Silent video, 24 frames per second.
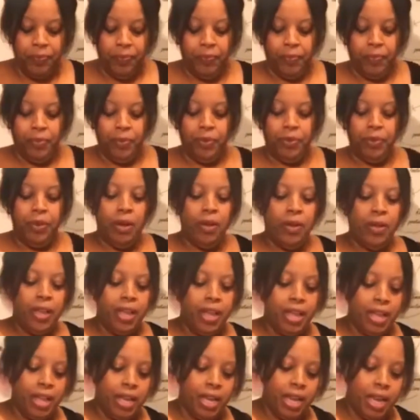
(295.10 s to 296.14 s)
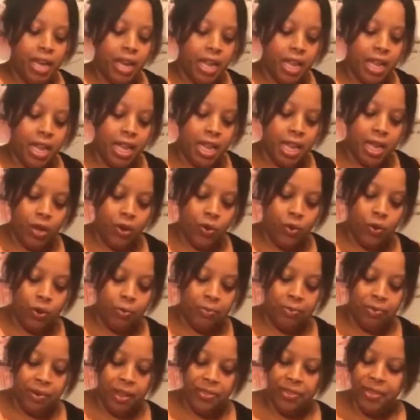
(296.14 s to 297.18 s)
So I'll
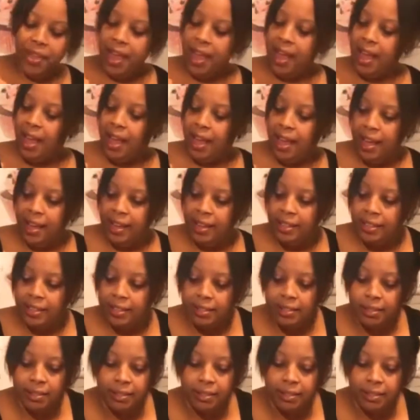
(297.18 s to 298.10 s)
incorporate the eggs.